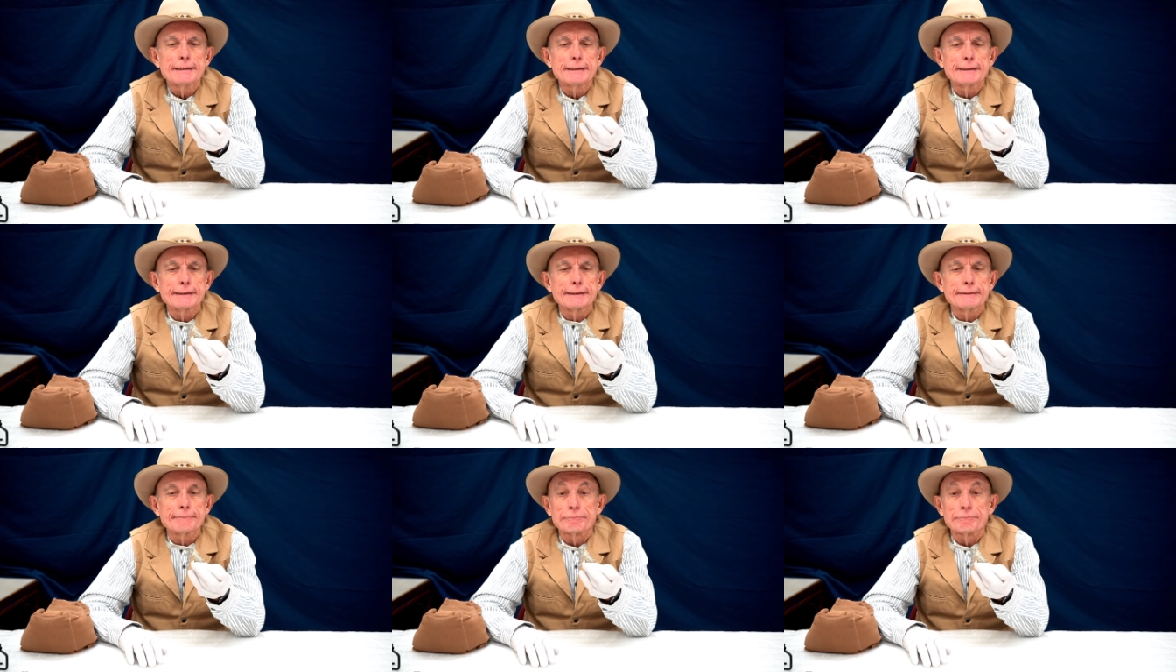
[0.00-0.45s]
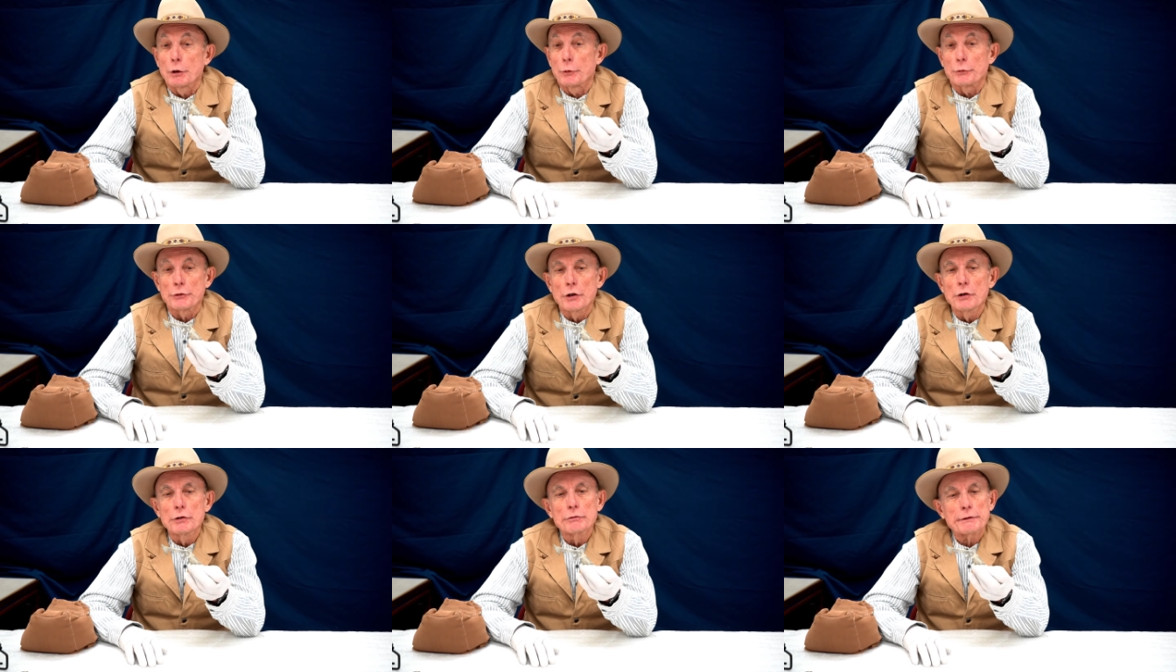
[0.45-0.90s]
Uh,
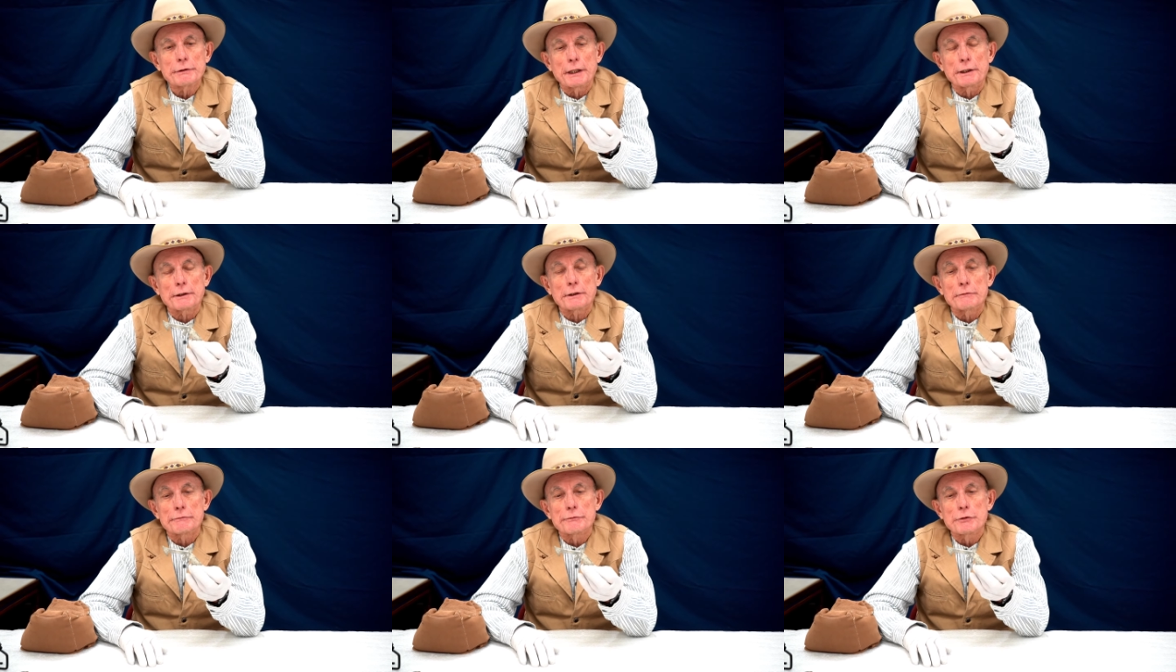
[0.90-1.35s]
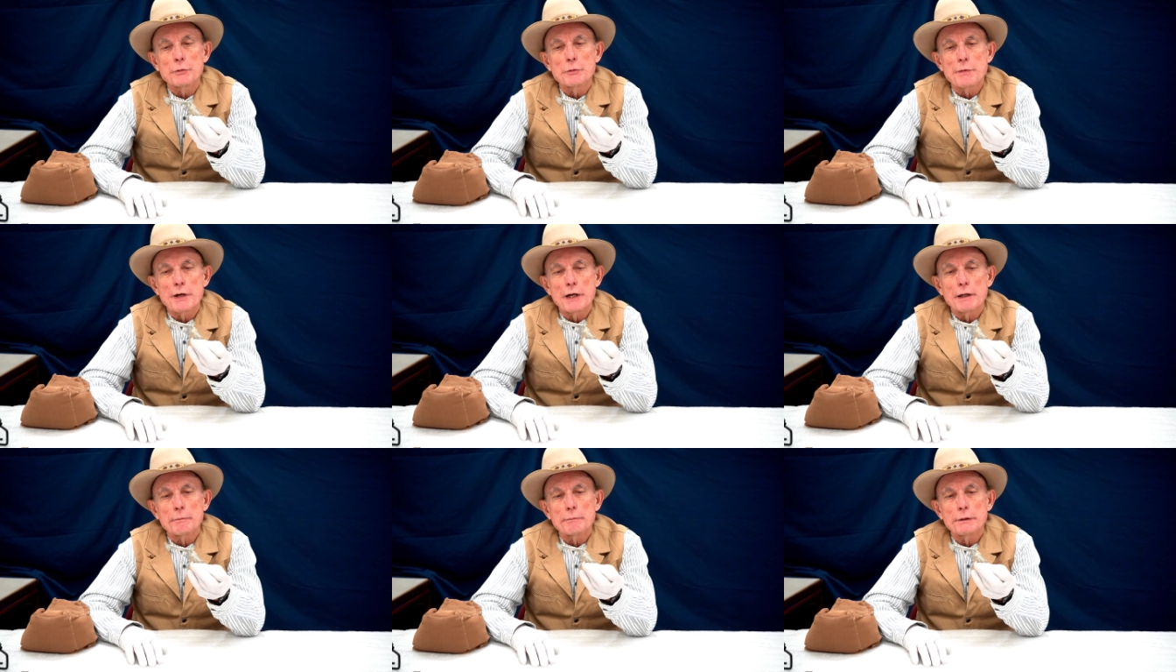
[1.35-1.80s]
don't know, can't confirm
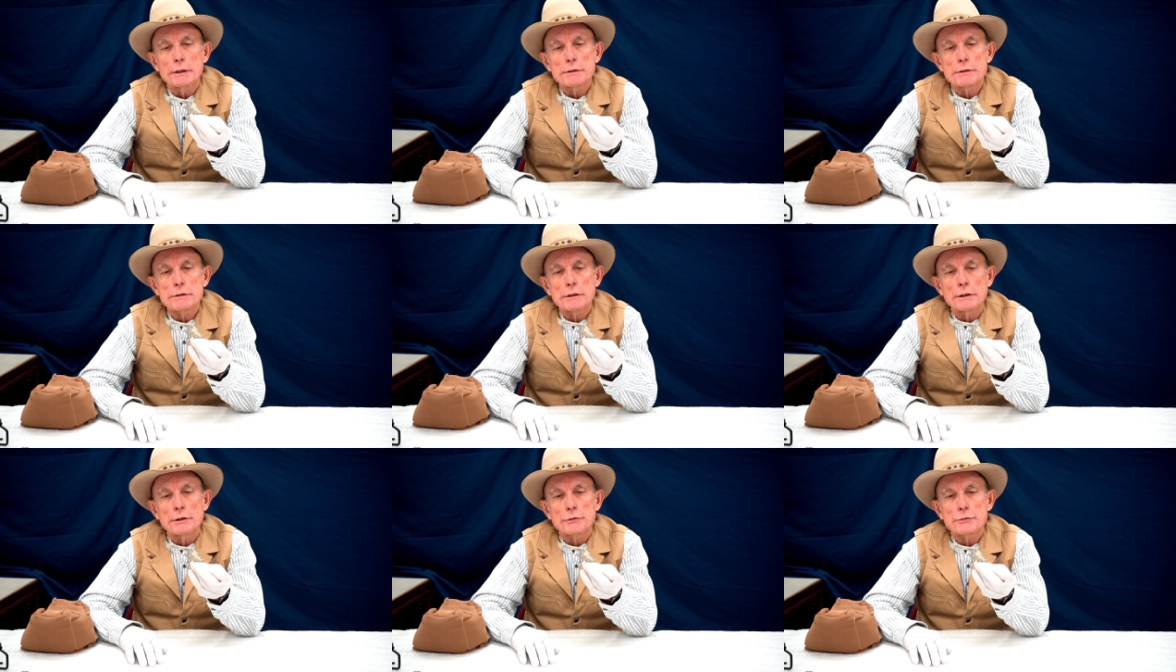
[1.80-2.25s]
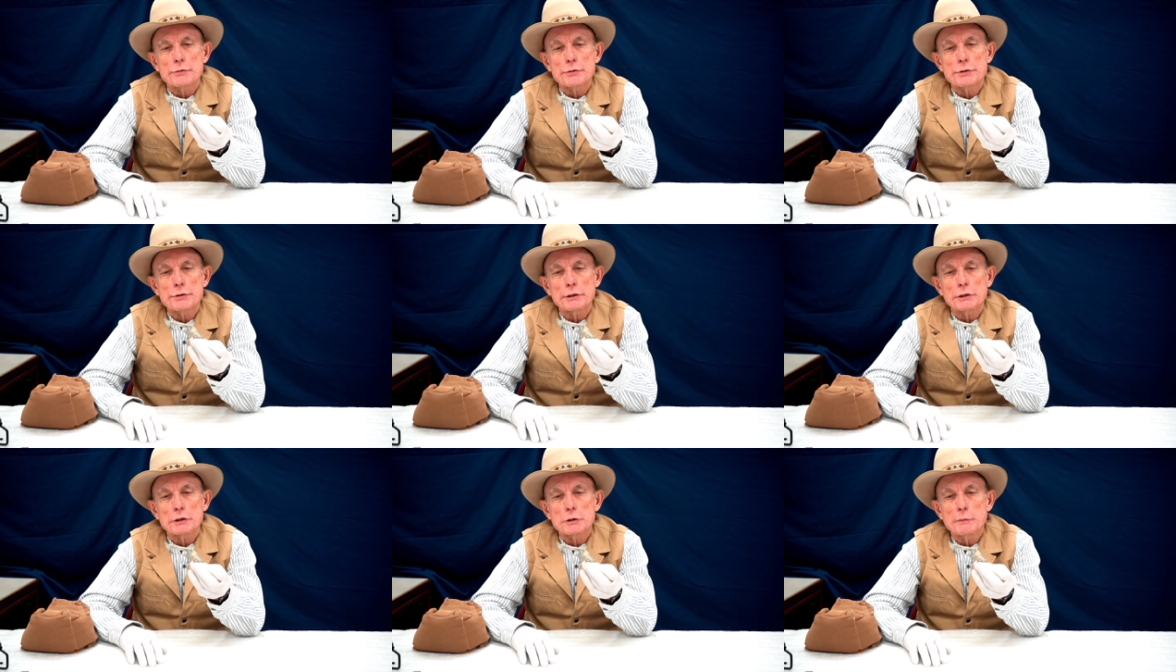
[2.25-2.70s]
that, but it's
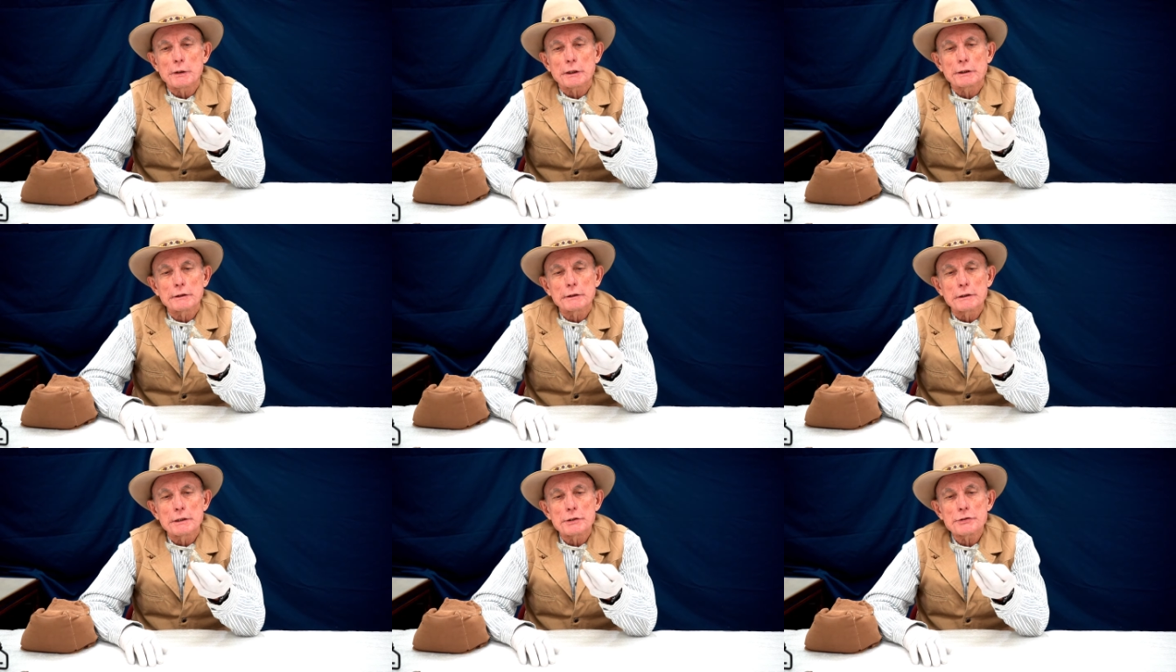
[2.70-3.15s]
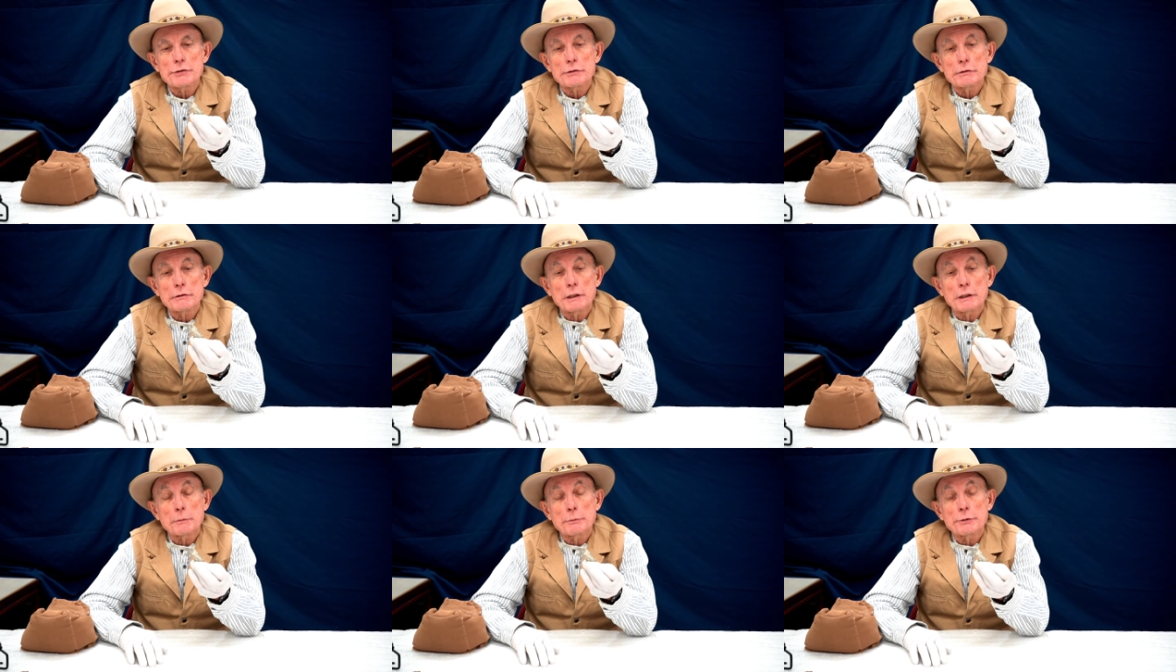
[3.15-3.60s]
interesting
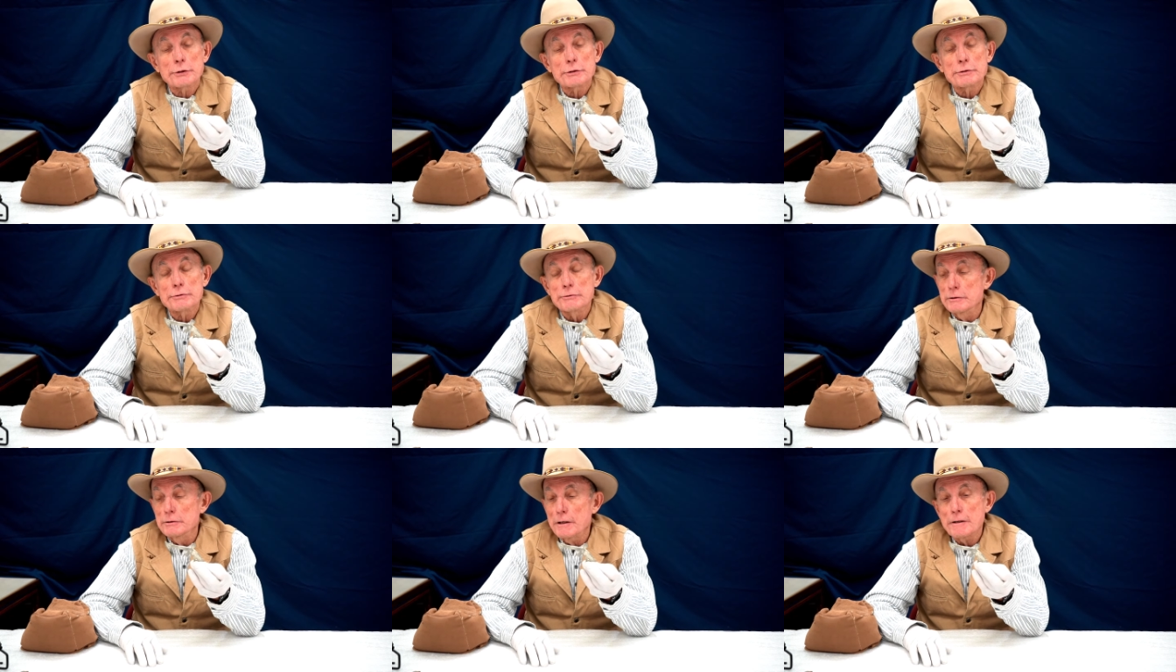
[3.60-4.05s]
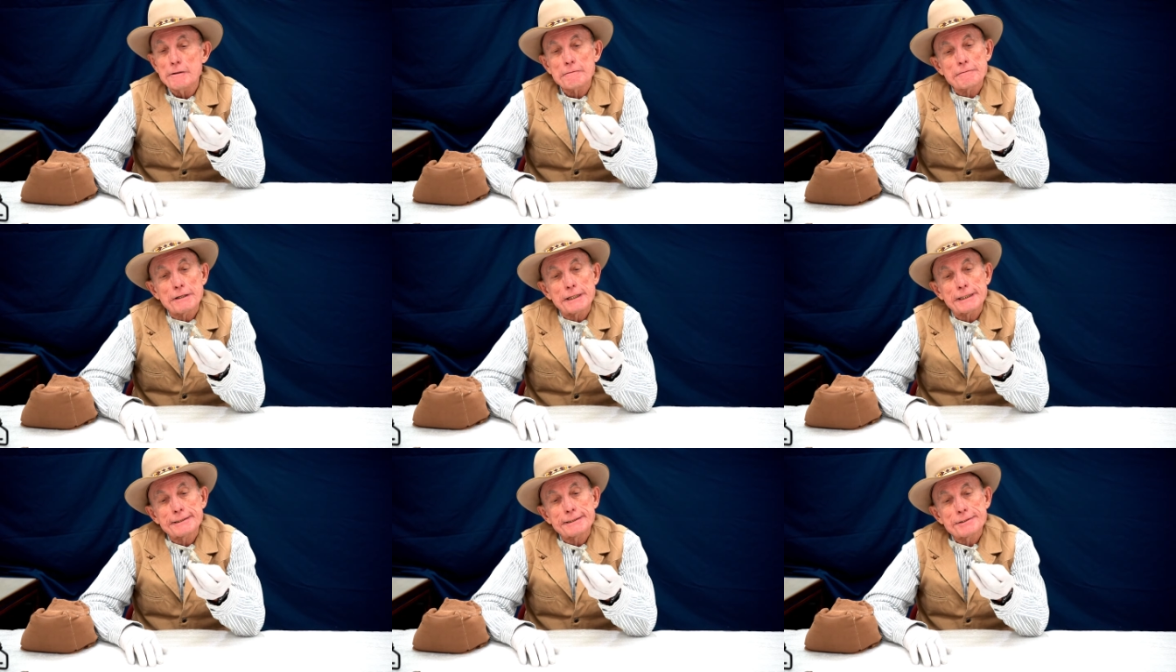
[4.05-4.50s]
speculation and a pretty cool
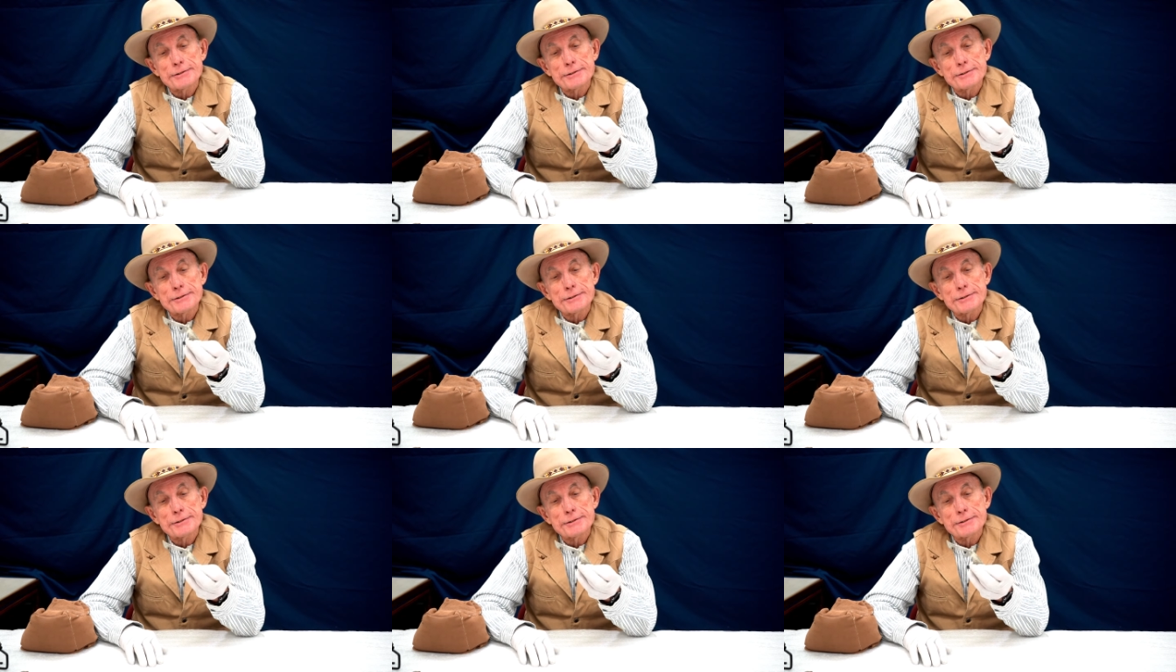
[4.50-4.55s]
artifact.